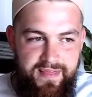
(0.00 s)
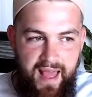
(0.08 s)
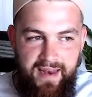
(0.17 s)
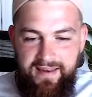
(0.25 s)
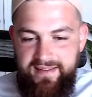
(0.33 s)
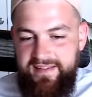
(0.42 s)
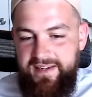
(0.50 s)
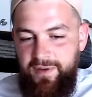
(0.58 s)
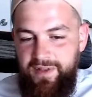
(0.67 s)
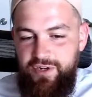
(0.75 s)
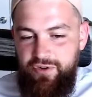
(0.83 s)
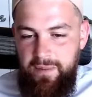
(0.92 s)

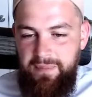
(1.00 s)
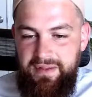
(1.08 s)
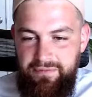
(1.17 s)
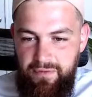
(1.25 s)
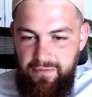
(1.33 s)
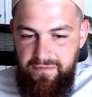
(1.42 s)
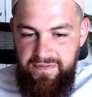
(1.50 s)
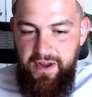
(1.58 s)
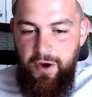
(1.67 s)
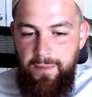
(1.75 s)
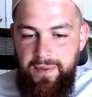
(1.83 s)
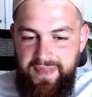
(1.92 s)
necessarily trembling from fear,
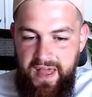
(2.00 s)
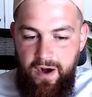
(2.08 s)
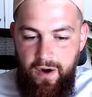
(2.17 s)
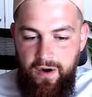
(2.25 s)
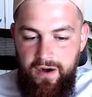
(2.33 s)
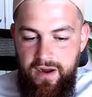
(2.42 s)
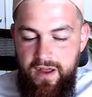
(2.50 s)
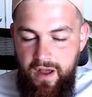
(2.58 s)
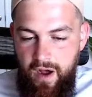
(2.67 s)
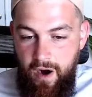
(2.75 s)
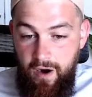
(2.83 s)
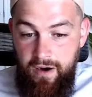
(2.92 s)
but that
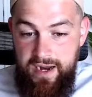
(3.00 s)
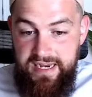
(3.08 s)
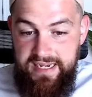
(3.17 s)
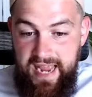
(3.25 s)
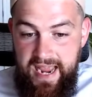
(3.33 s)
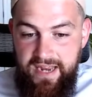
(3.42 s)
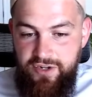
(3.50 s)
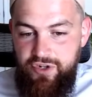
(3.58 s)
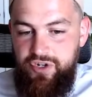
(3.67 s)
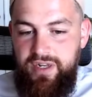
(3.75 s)
are engaged,